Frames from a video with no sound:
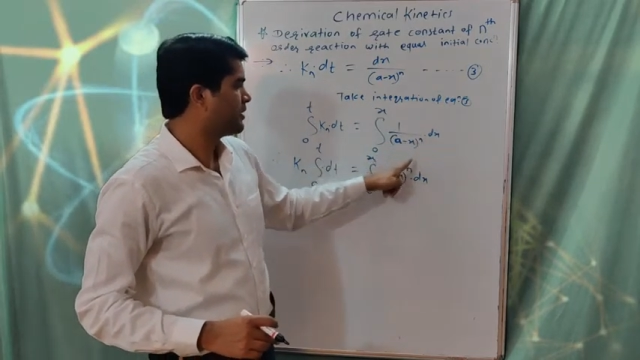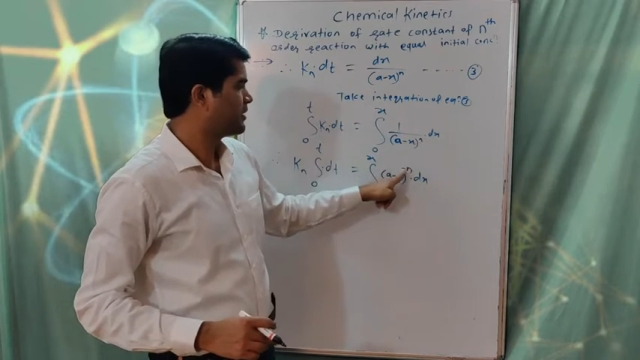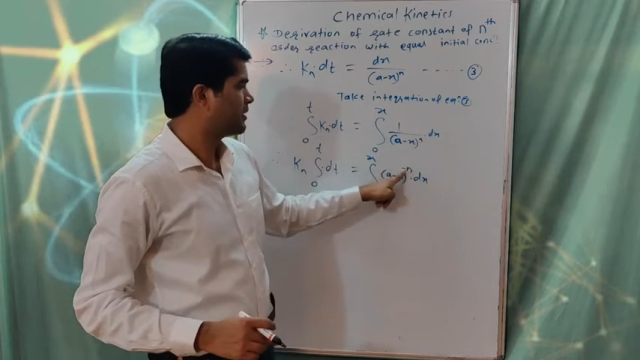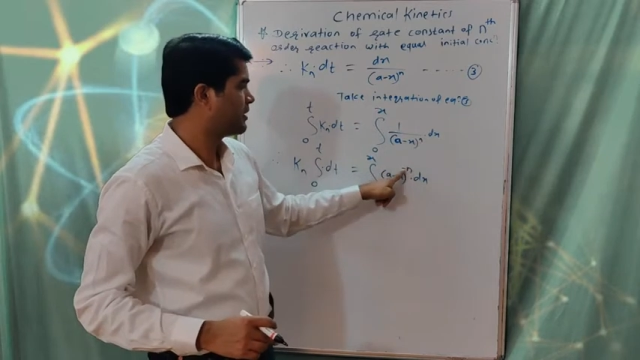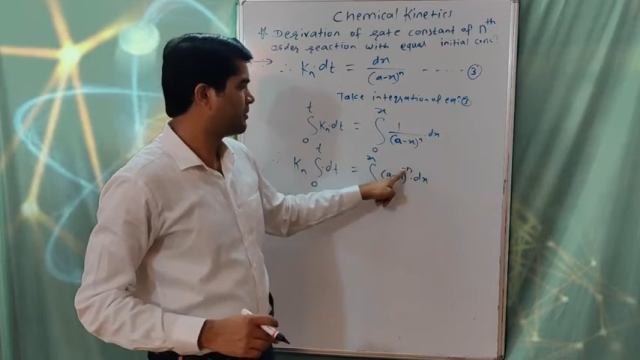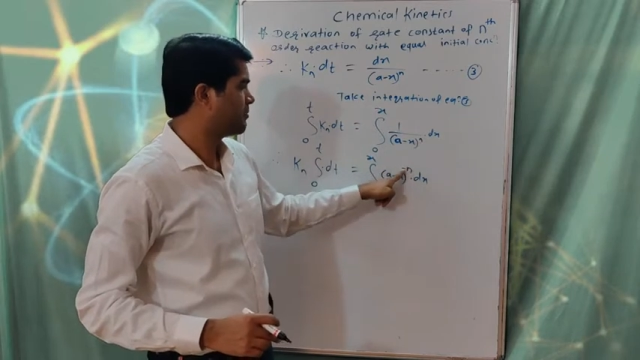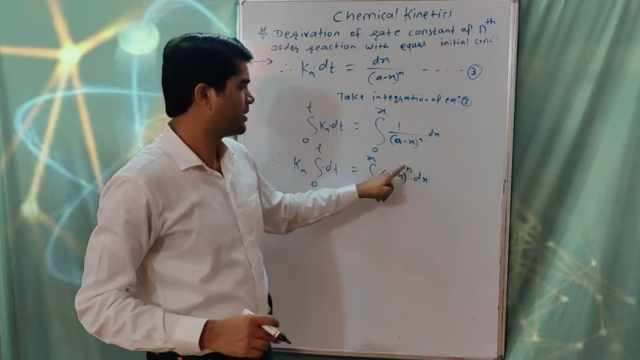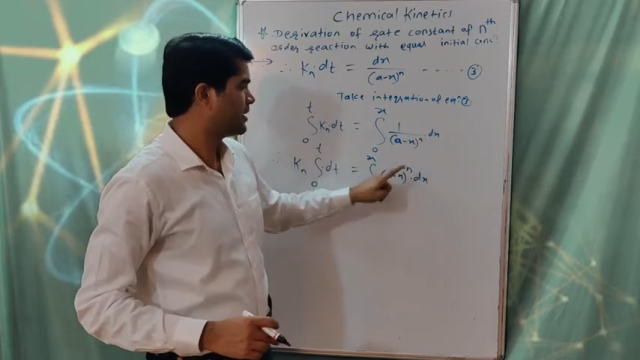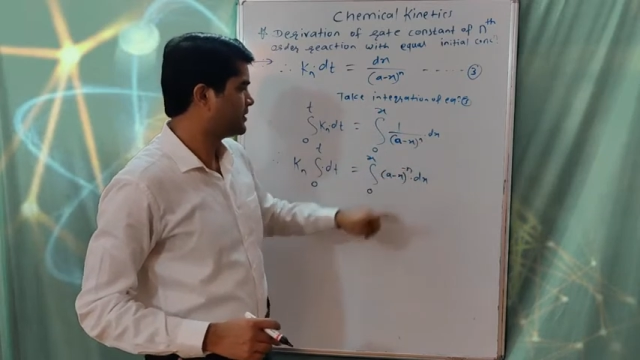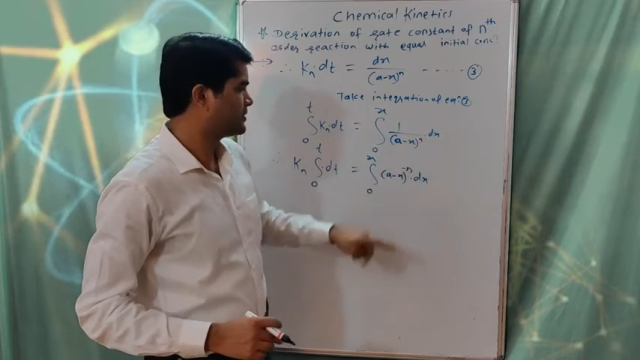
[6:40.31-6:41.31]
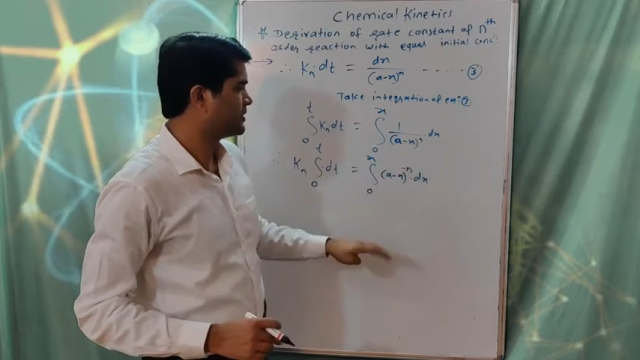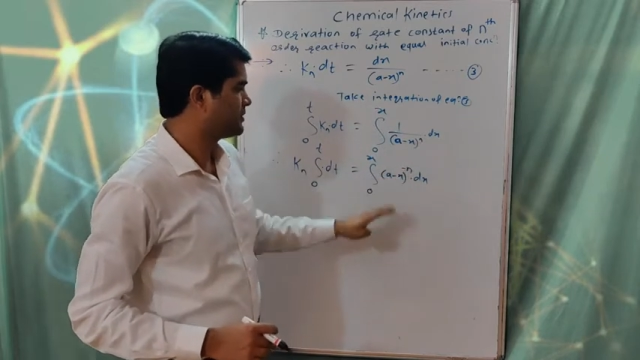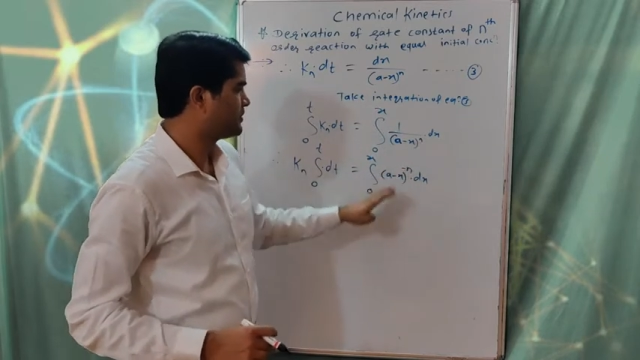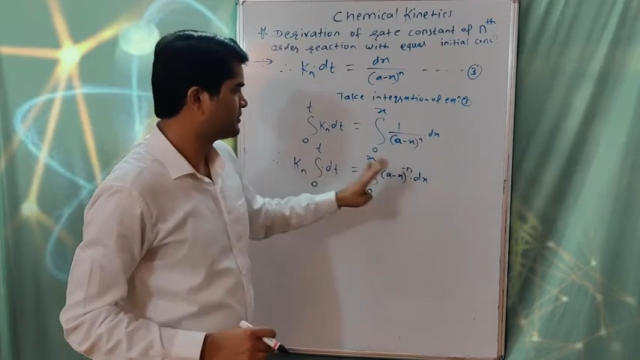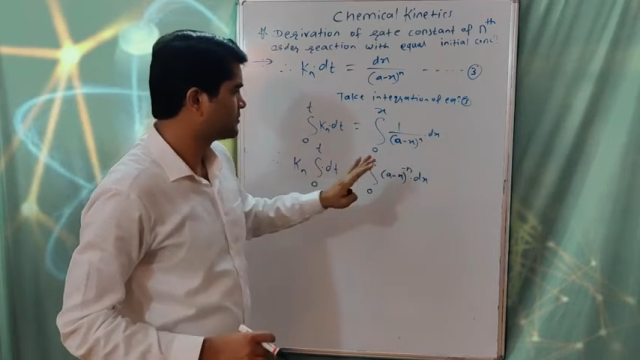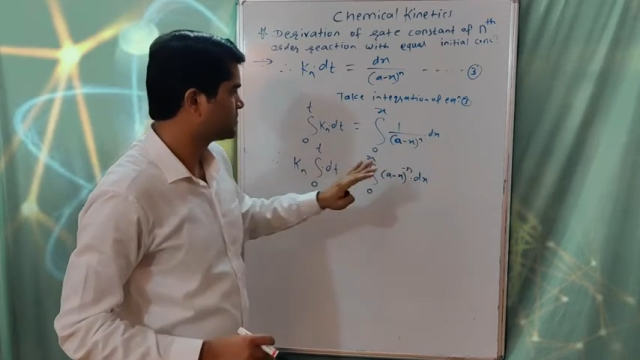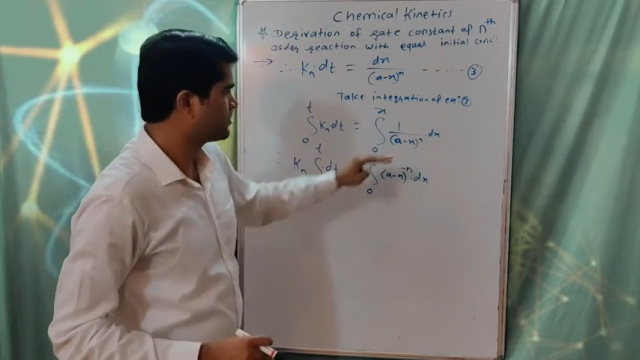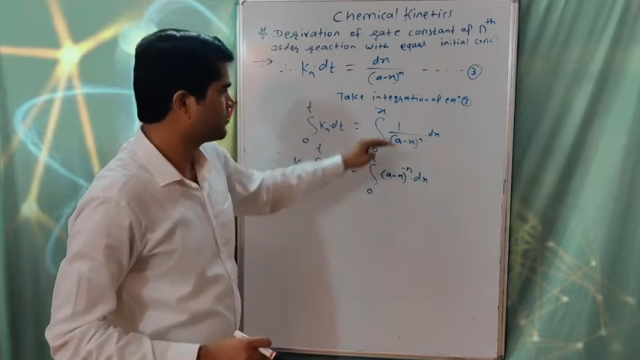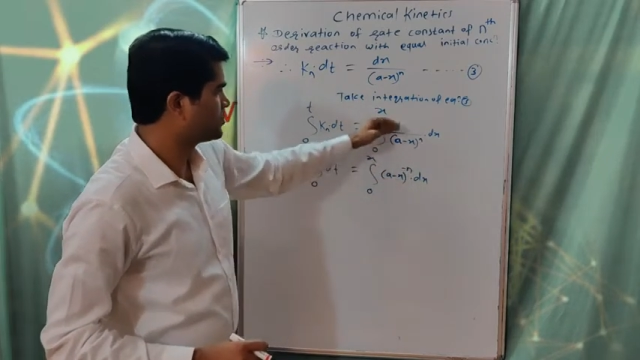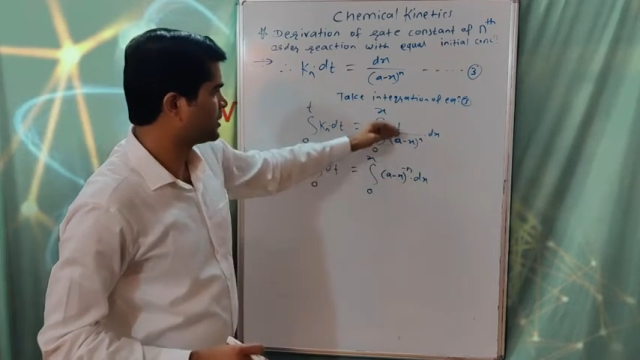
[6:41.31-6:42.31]
here minus n. So
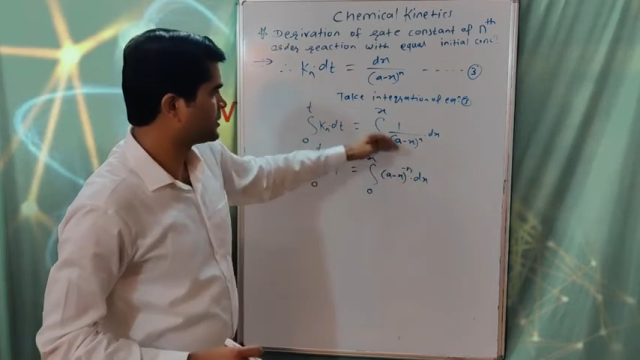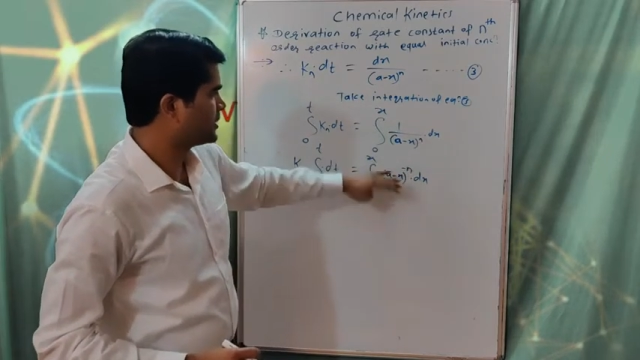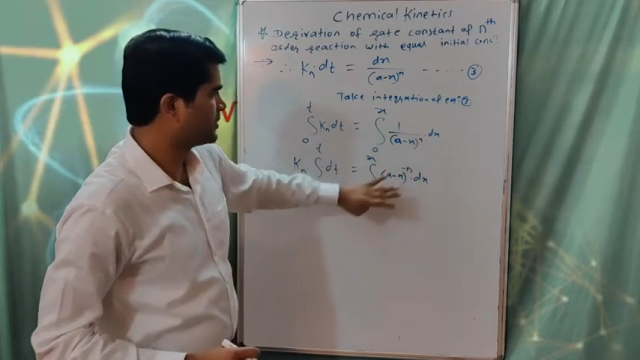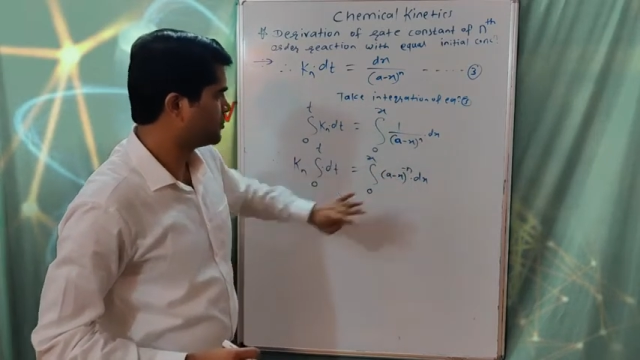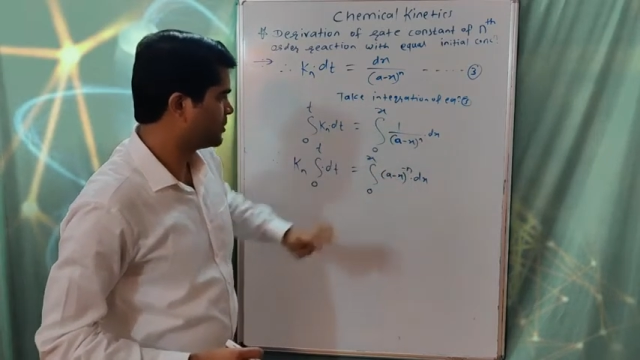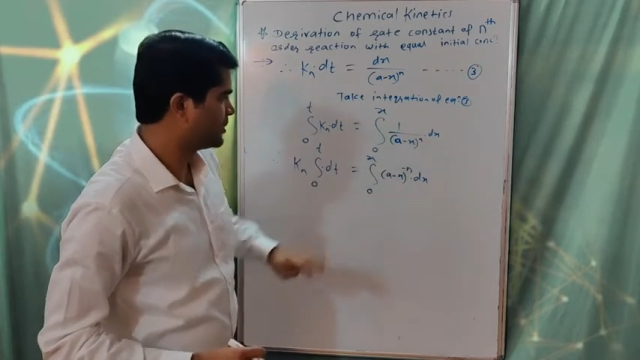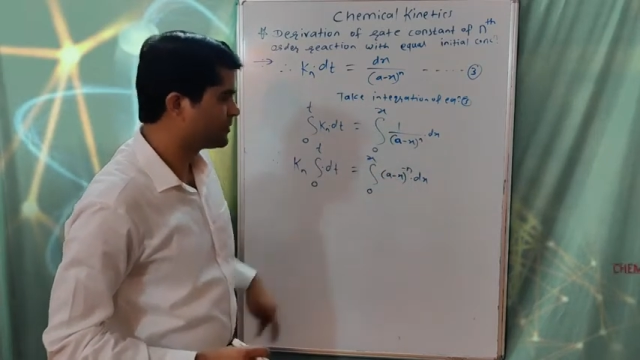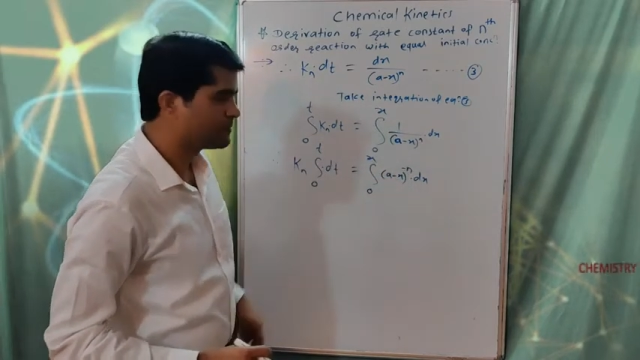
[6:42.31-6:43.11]
both are same only.